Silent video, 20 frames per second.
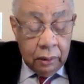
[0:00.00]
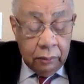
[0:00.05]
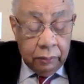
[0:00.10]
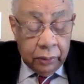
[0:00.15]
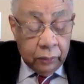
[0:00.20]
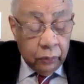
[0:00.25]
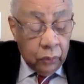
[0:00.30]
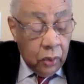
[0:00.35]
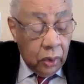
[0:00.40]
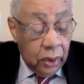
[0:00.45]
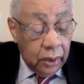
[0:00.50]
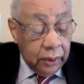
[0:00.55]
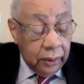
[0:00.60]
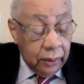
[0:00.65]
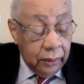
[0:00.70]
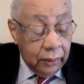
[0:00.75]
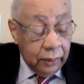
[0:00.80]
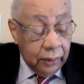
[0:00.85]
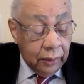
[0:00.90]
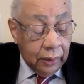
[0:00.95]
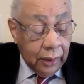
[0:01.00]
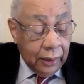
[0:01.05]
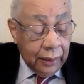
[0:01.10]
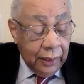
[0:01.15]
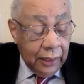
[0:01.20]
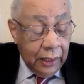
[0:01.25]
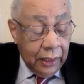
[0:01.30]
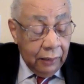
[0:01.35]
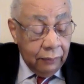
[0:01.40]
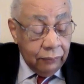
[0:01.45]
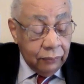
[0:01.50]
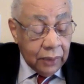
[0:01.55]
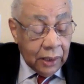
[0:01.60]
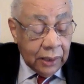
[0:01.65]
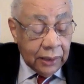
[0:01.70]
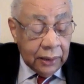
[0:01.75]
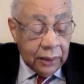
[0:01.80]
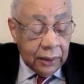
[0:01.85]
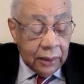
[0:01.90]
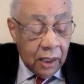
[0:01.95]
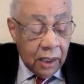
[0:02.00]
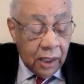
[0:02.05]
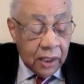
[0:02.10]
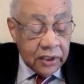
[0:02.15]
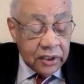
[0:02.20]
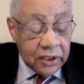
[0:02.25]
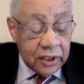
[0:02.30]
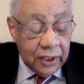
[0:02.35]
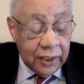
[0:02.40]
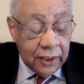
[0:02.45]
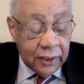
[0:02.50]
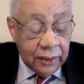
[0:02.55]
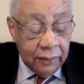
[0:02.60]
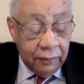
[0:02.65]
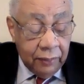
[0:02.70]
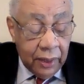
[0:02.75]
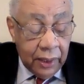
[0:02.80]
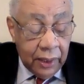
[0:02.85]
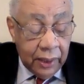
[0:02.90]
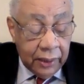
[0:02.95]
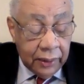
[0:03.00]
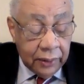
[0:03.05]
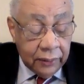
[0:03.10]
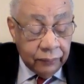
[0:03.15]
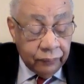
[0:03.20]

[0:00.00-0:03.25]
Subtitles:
but one that aimed at enlarging the mind.